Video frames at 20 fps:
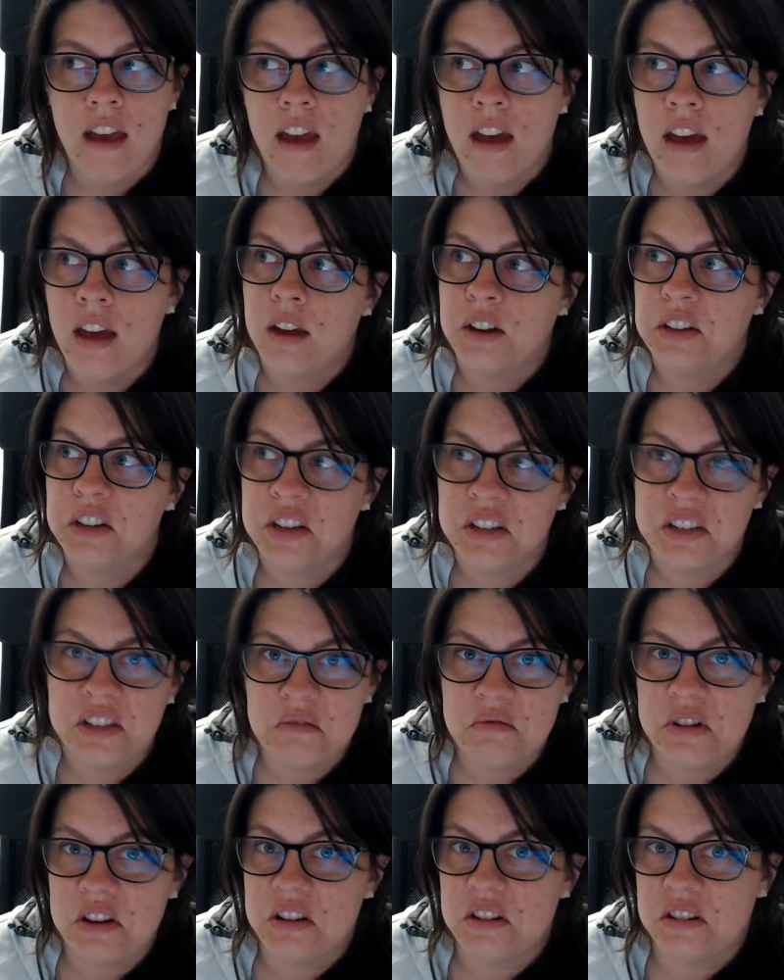turns out
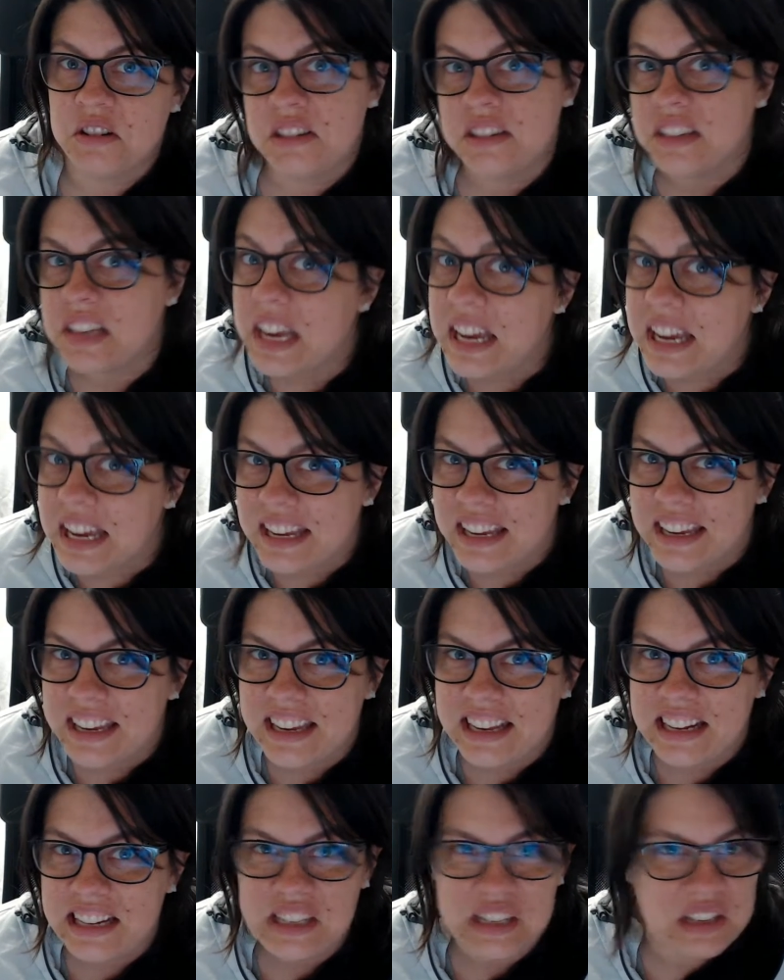when you're sick
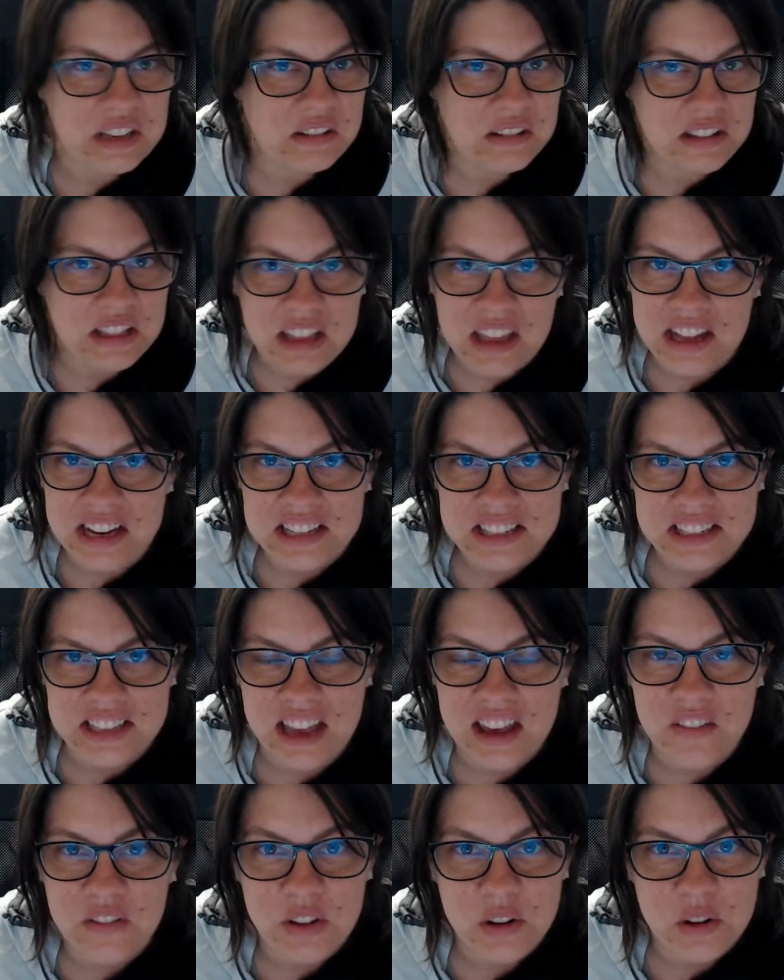and dealing with a lot of
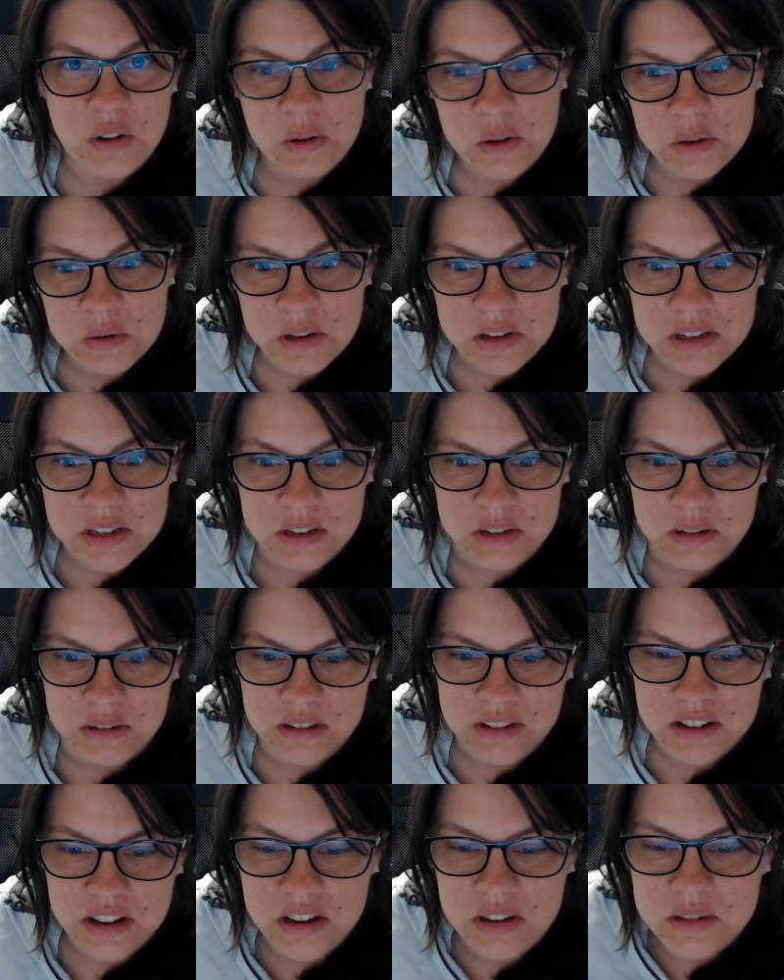stuff, you don't always want to.
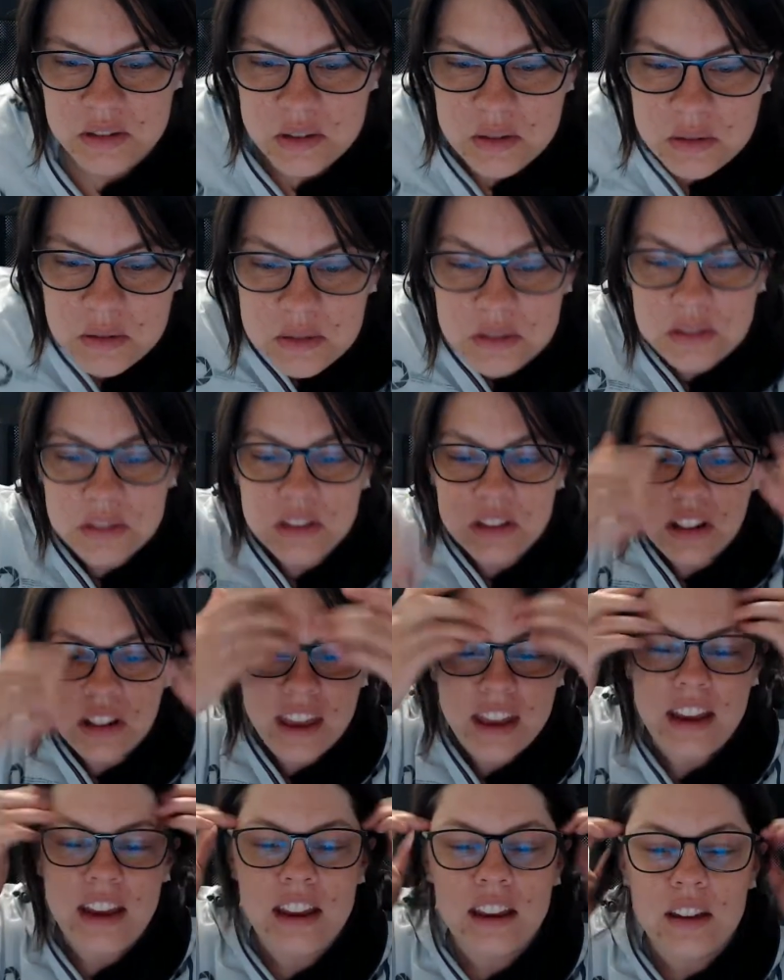Also, the
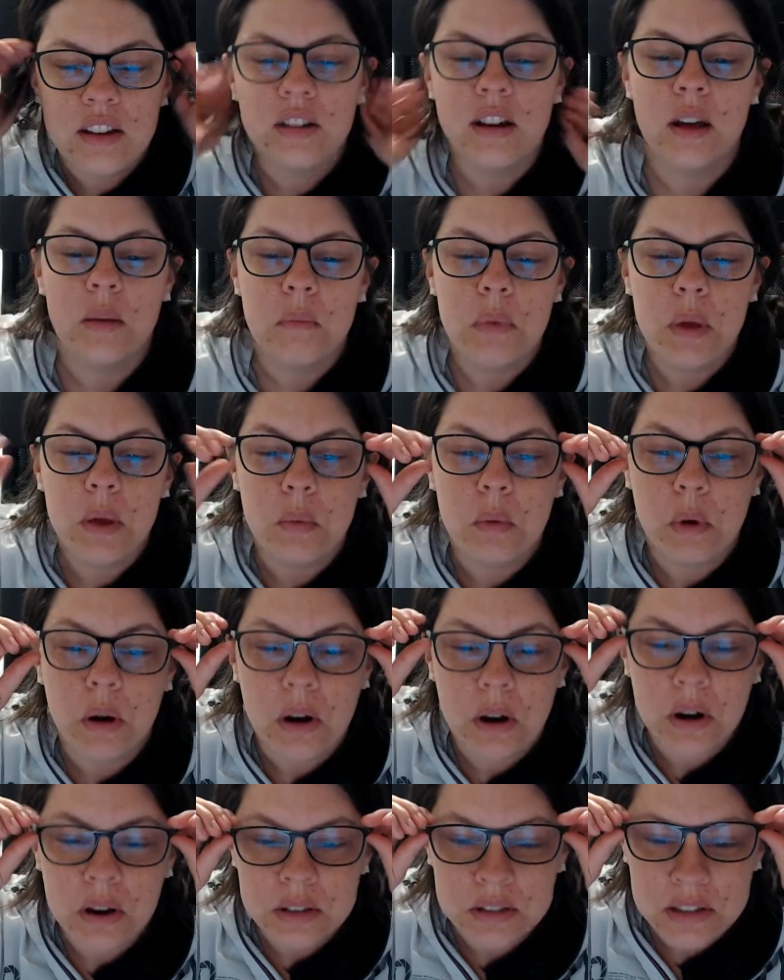lighting could not be
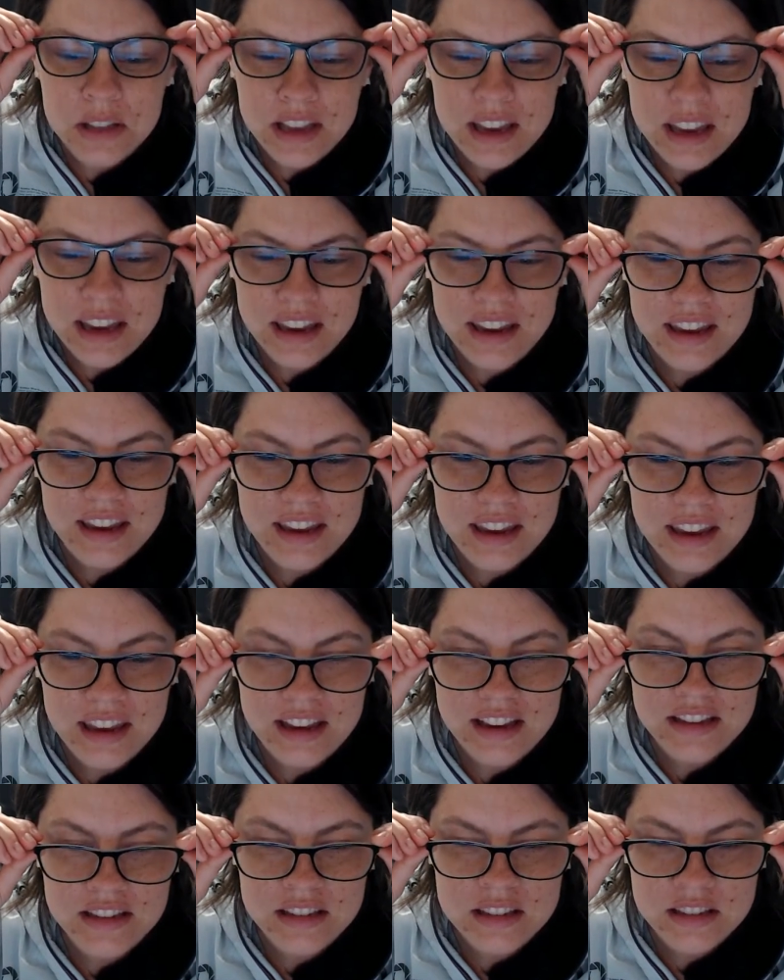worse, like
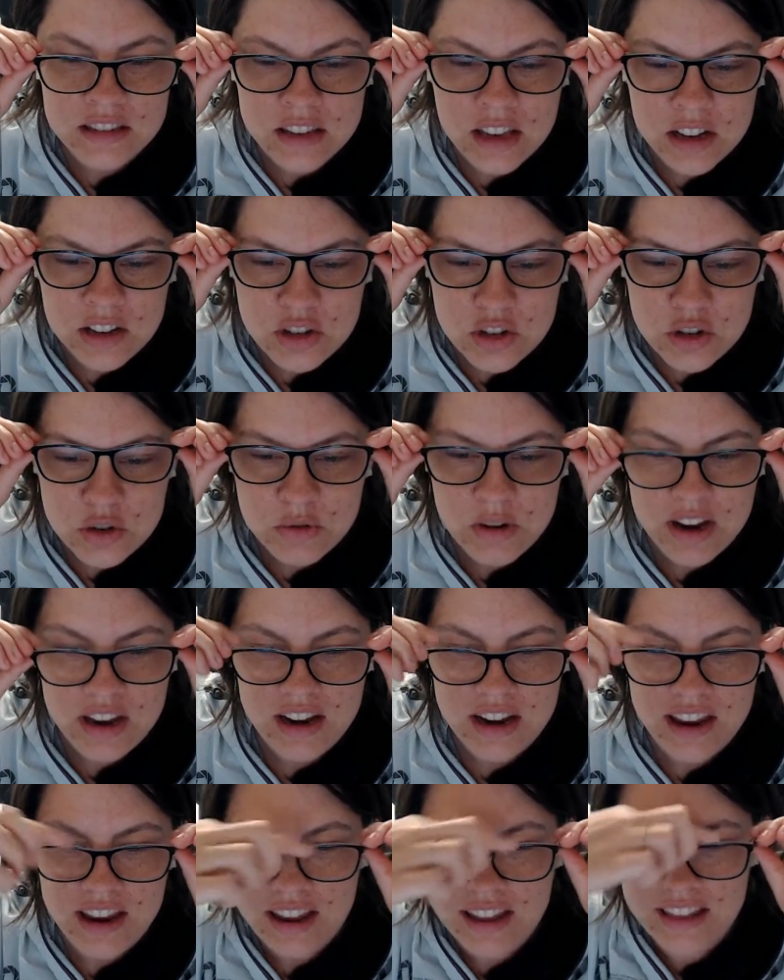
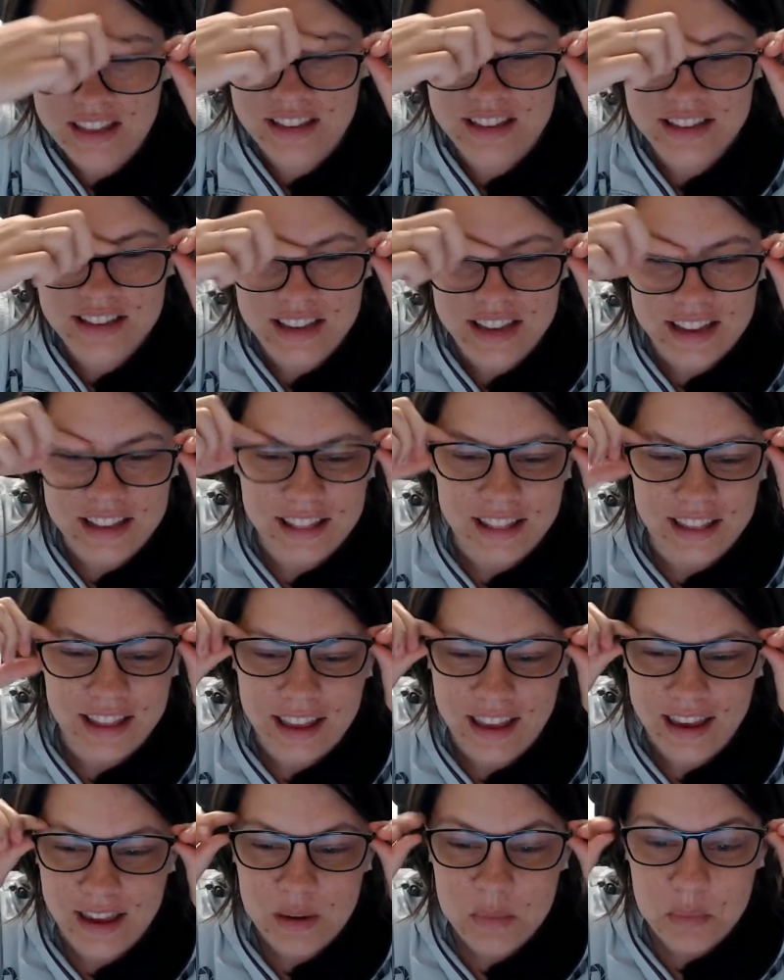accentuating this like
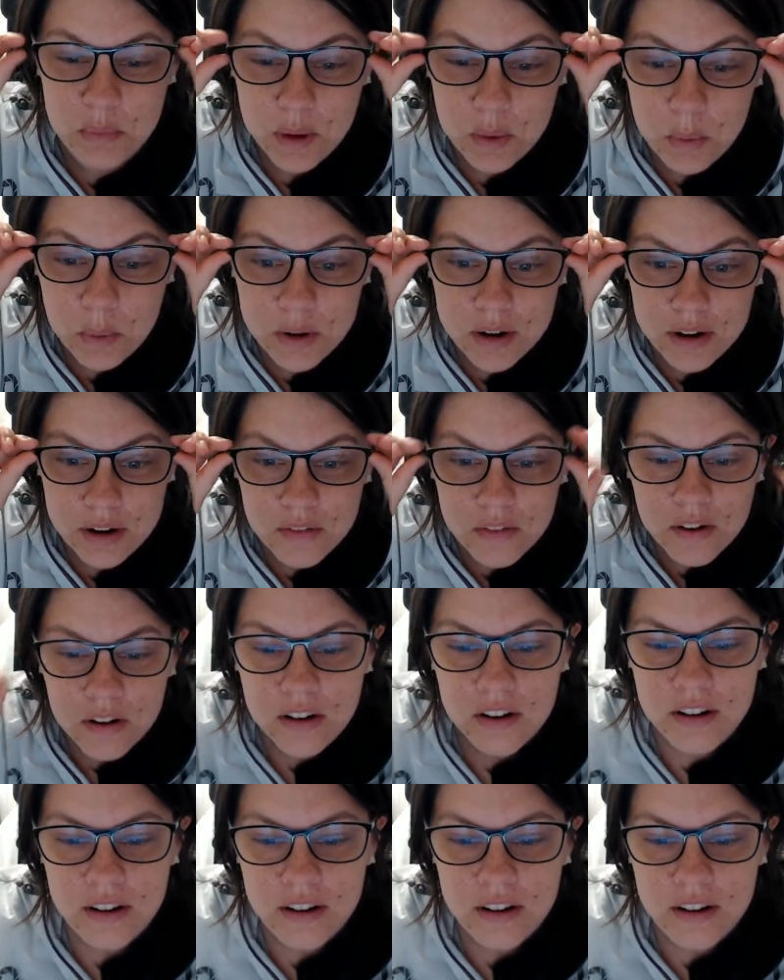line, but whatever.